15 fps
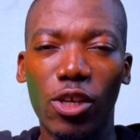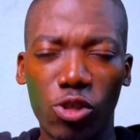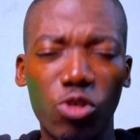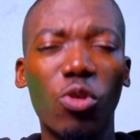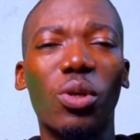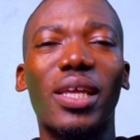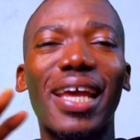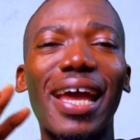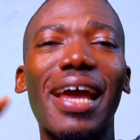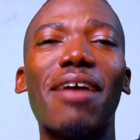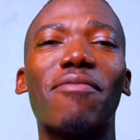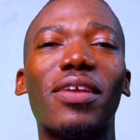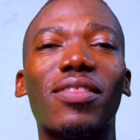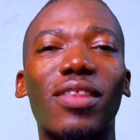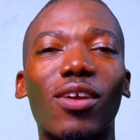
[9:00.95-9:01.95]
You hear
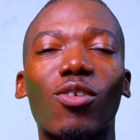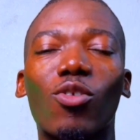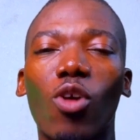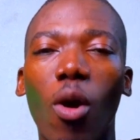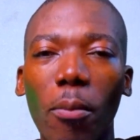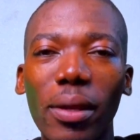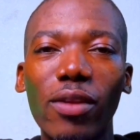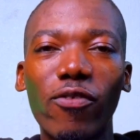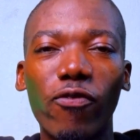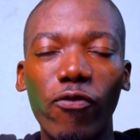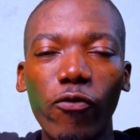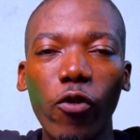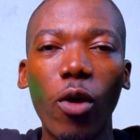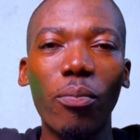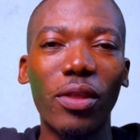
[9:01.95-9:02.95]
everything coming
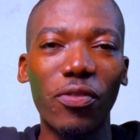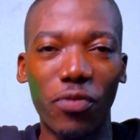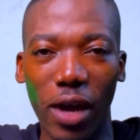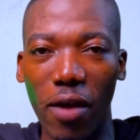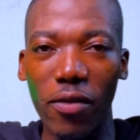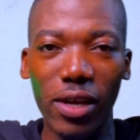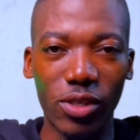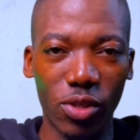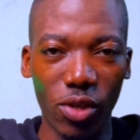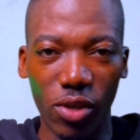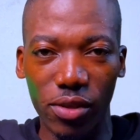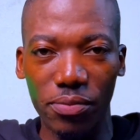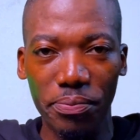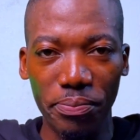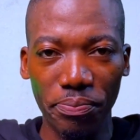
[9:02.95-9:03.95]
from the
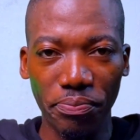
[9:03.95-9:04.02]
direction